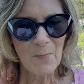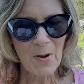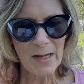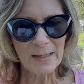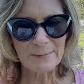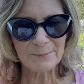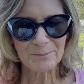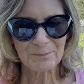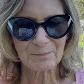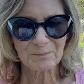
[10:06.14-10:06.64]

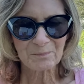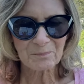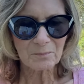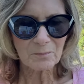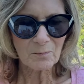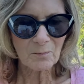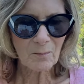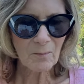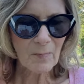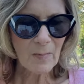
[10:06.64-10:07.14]
but
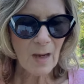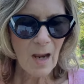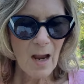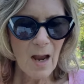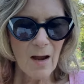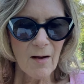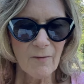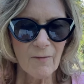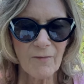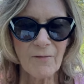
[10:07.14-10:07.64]

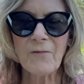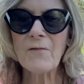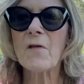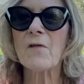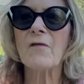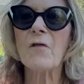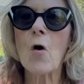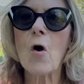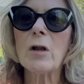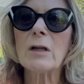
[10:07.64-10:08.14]

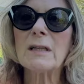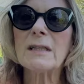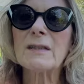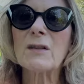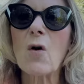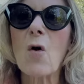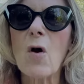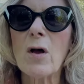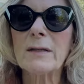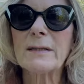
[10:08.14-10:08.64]
fall is
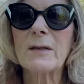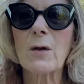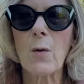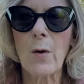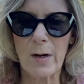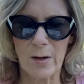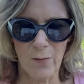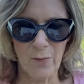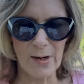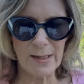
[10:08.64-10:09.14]
also
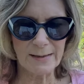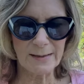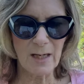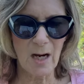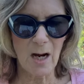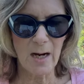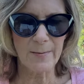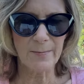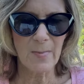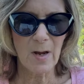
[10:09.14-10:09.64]
a great
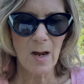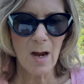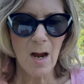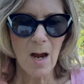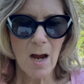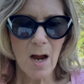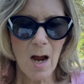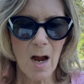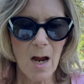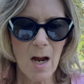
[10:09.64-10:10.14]
time
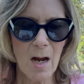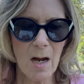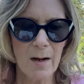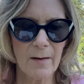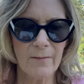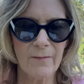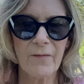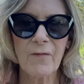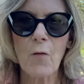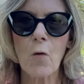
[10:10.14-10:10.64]
uh,
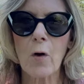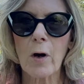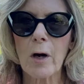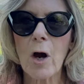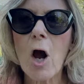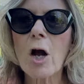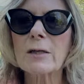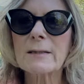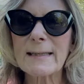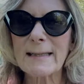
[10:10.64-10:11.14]
for
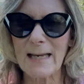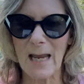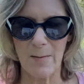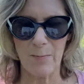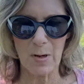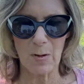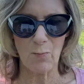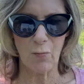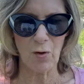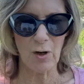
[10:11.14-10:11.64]

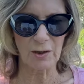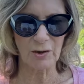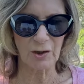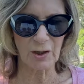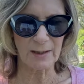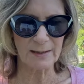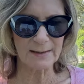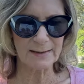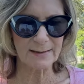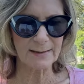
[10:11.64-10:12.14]
hardscaping
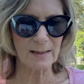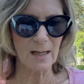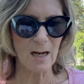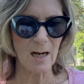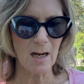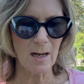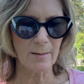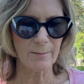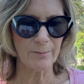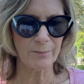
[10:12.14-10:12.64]
projects.
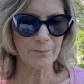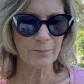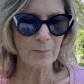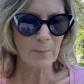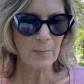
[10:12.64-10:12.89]
Um,